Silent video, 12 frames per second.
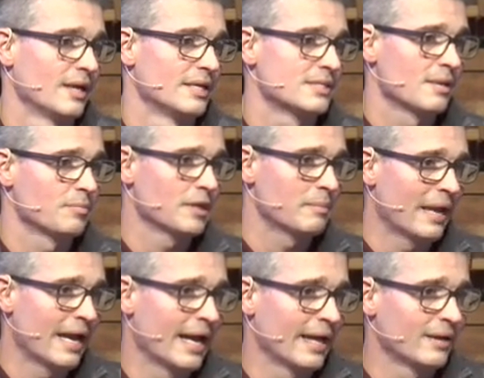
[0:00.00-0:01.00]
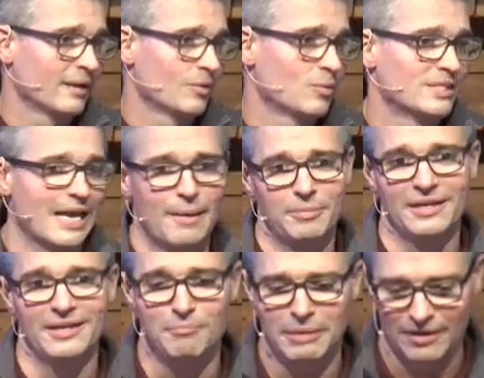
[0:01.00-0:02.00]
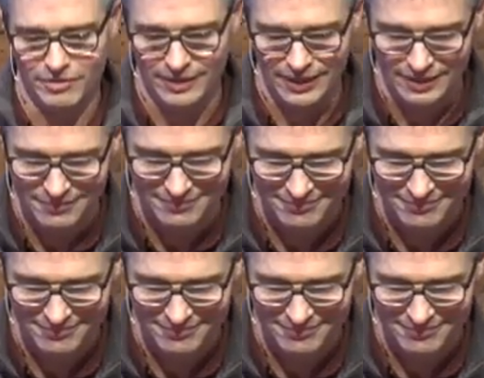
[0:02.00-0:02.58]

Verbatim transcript: as something bad was happening in Bethany.